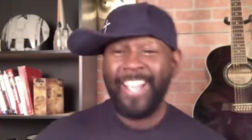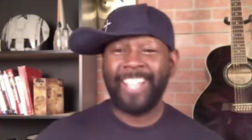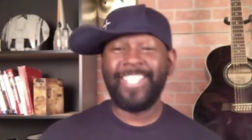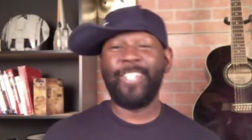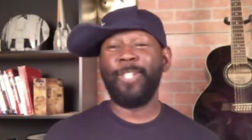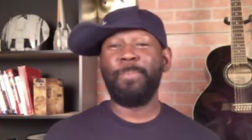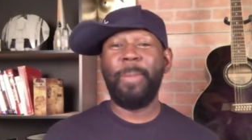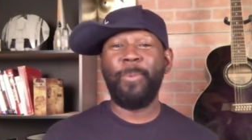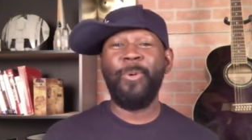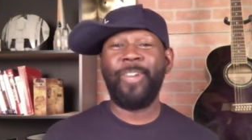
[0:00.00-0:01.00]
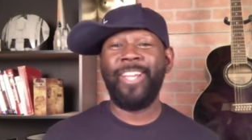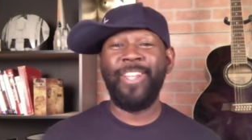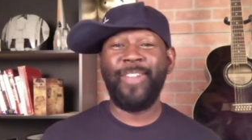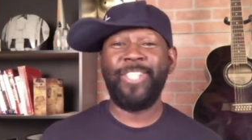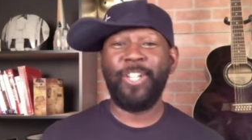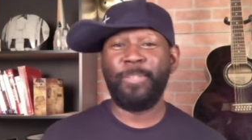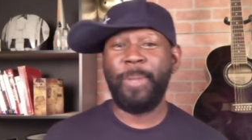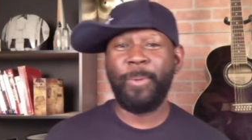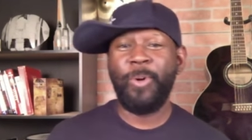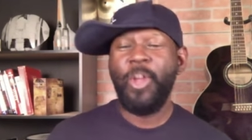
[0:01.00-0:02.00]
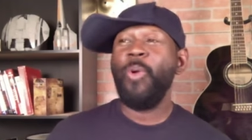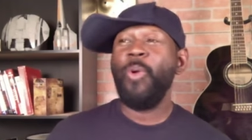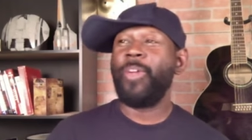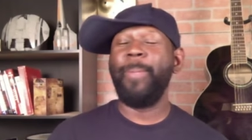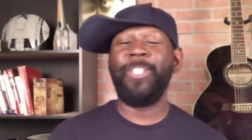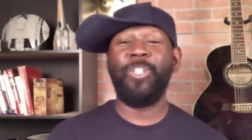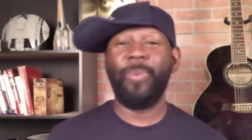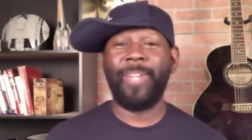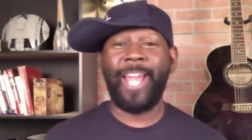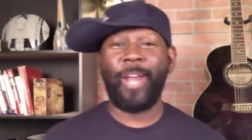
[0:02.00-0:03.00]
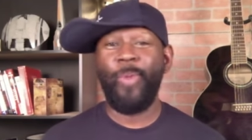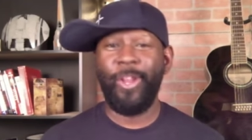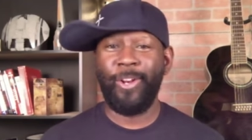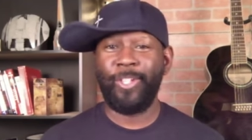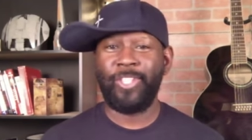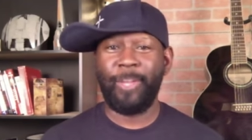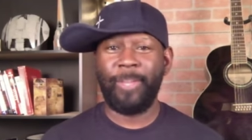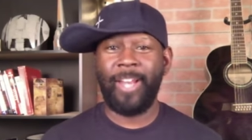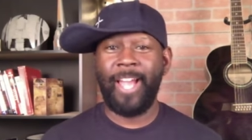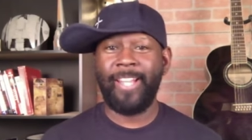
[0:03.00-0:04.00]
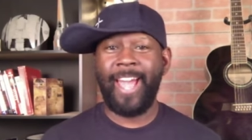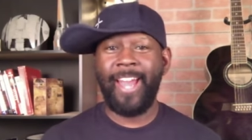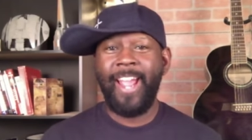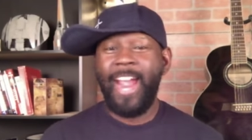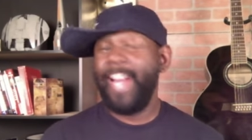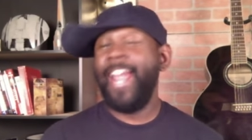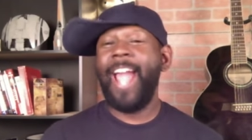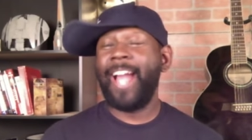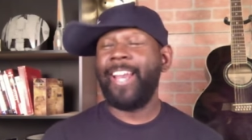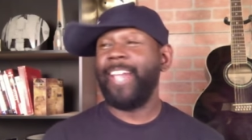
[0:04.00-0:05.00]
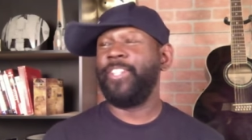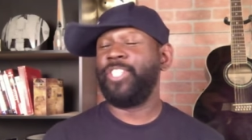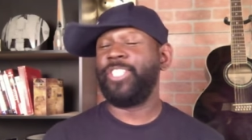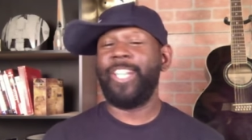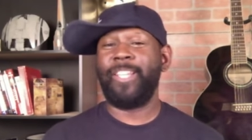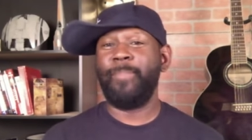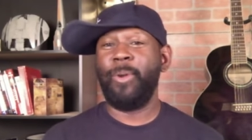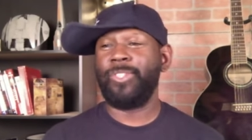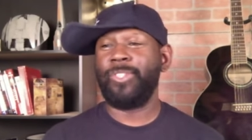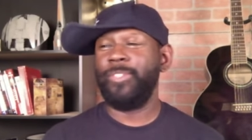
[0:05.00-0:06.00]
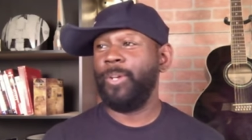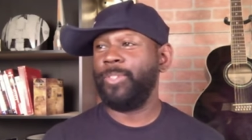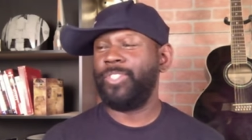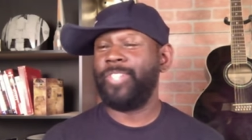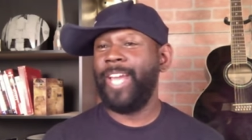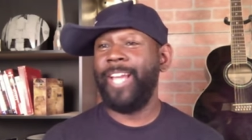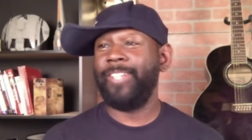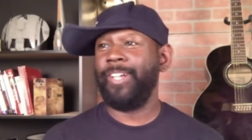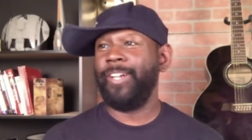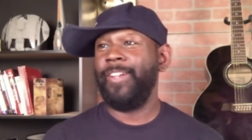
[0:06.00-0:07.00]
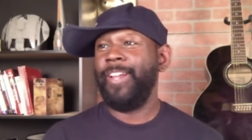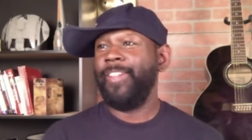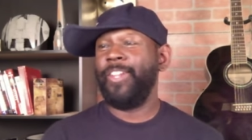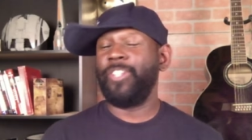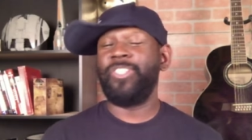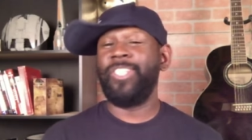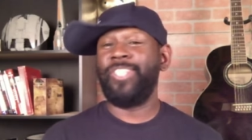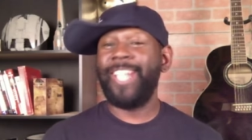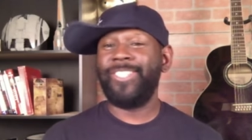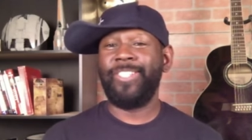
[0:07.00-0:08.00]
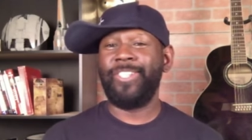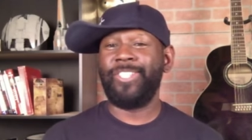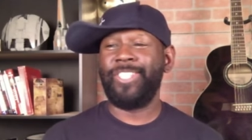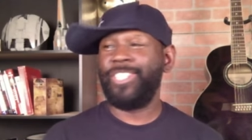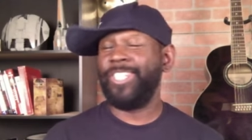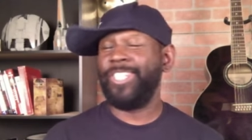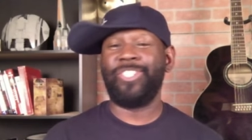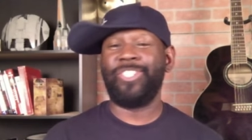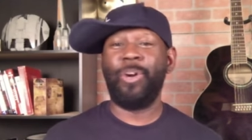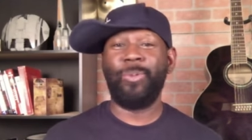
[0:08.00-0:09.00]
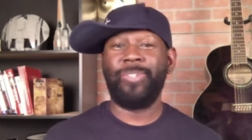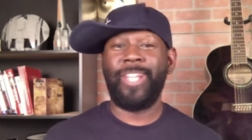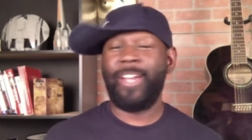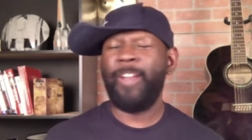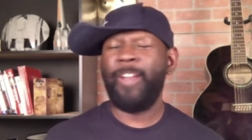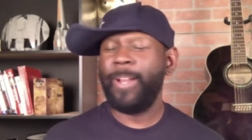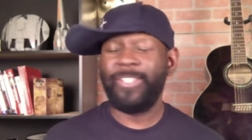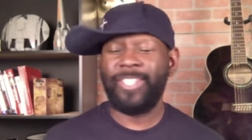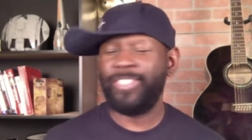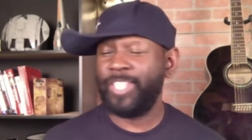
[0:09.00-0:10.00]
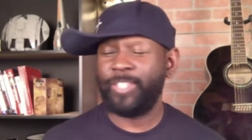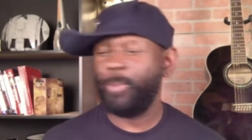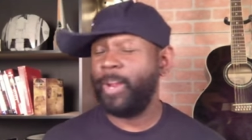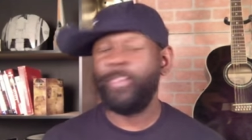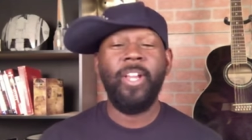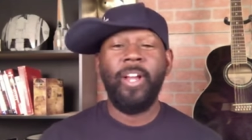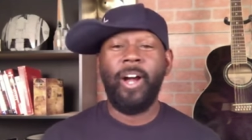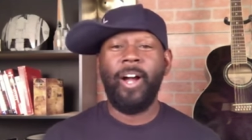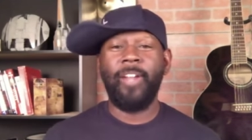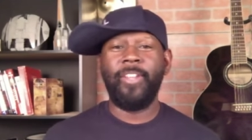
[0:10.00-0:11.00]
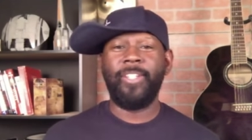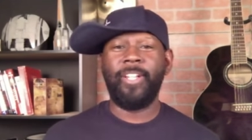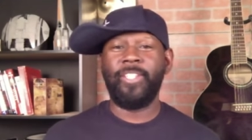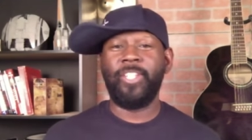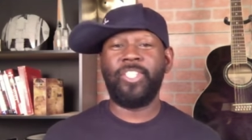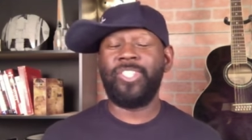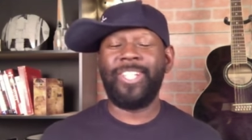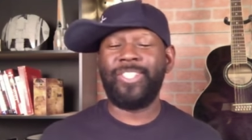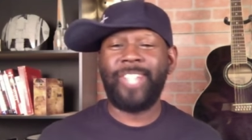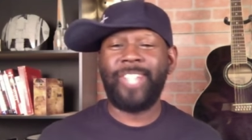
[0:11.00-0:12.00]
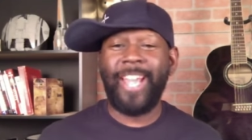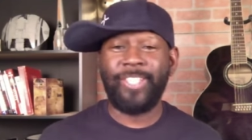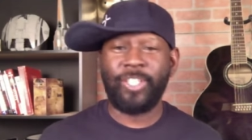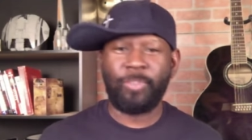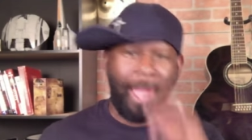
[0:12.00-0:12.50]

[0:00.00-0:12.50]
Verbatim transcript: like those people who can you ever see those people who come at you with like a riddle or something like that, and they act like they're just like the most you know say uh, their suggest their sagacity is so thick. How do you pronounce that? Suggest whatever. Uh, they're, they're, they're just such sages, right?